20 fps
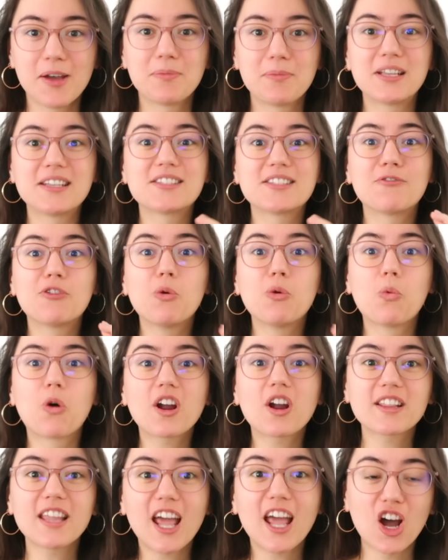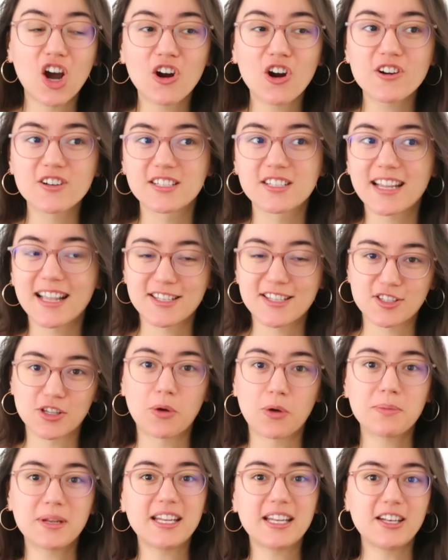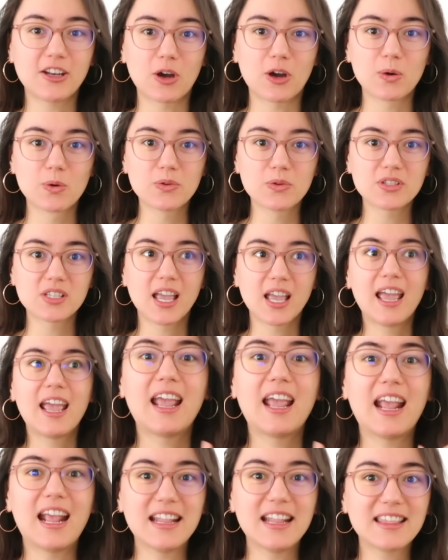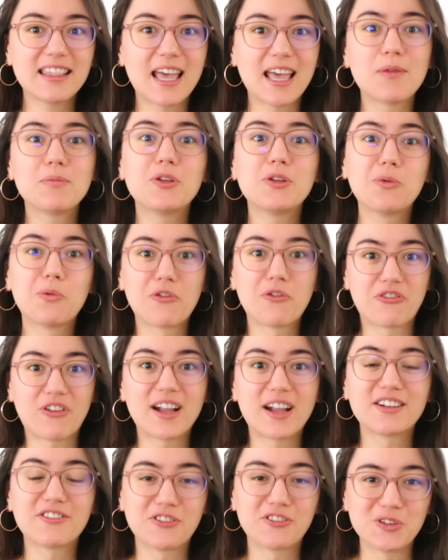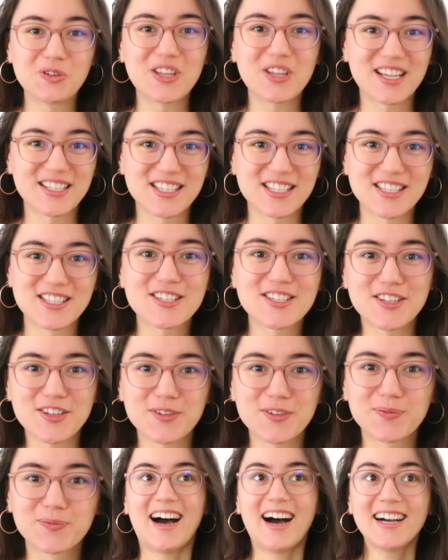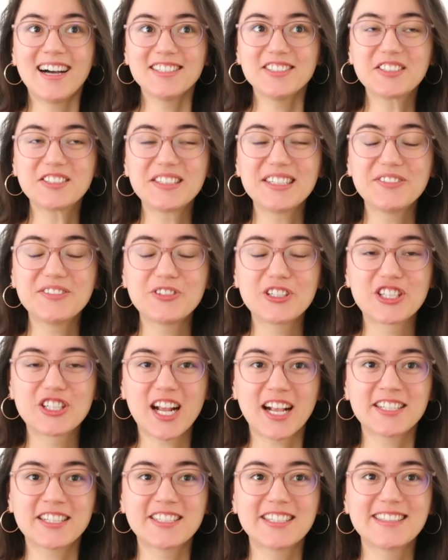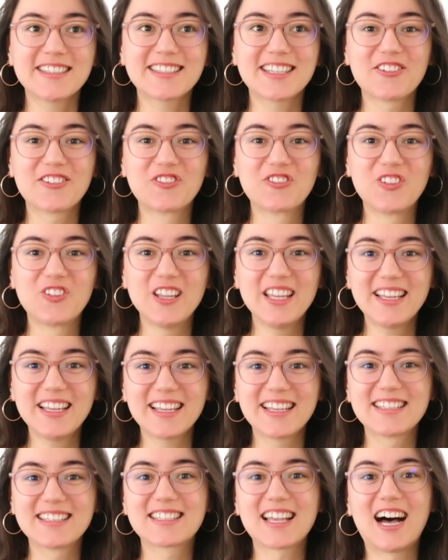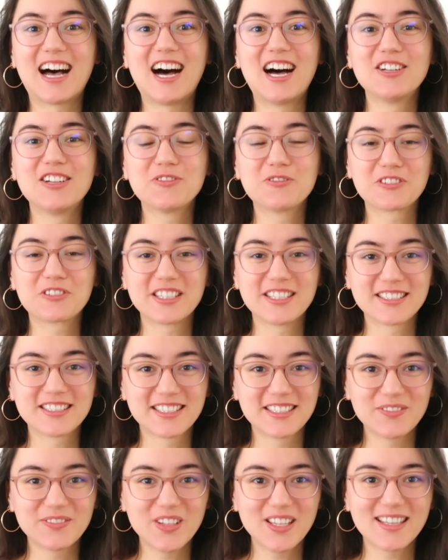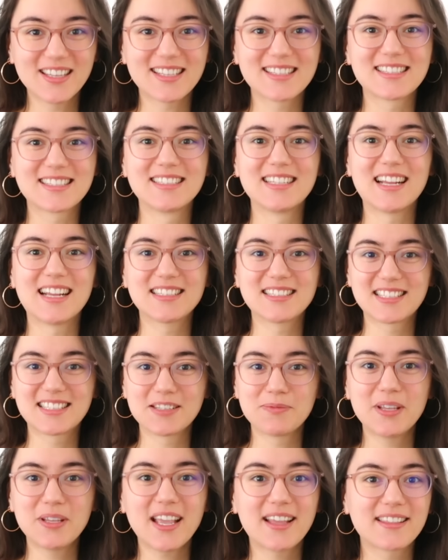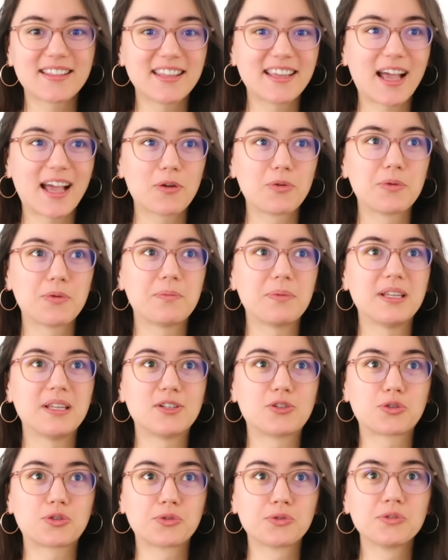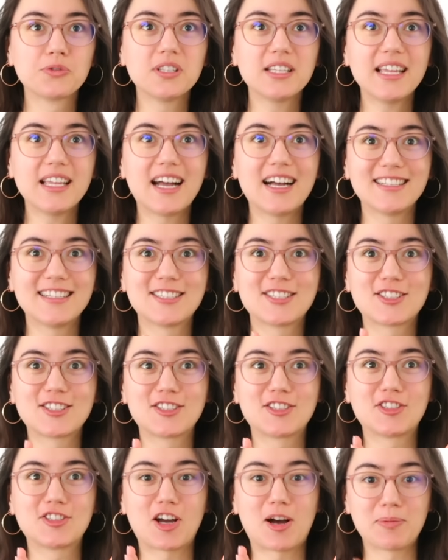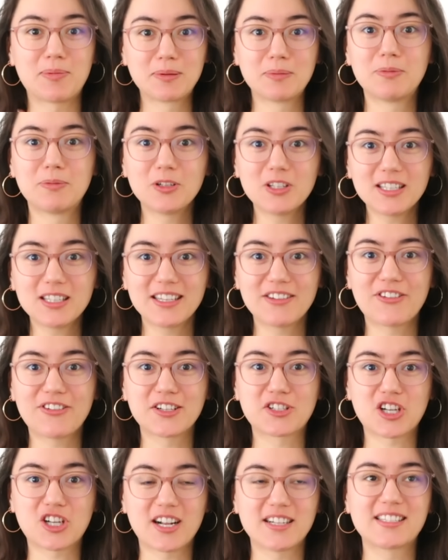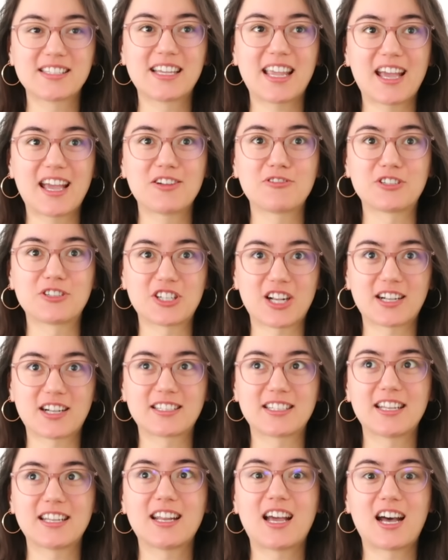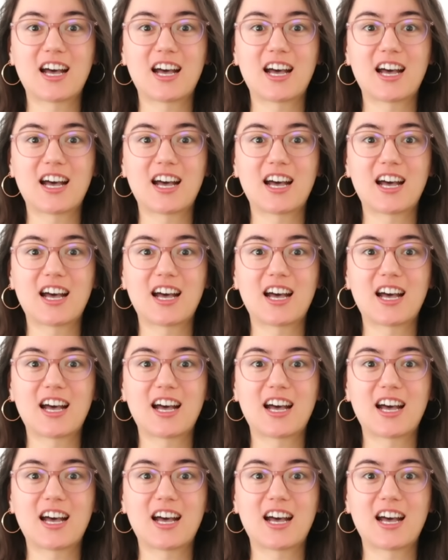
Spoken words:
Because if you work that hard to get so many no's, in them, you will find a few yeses too. 100 rejections a week is unreal to me. That's nuts to me. I think I would be truly unstoppable if I tried to get rejected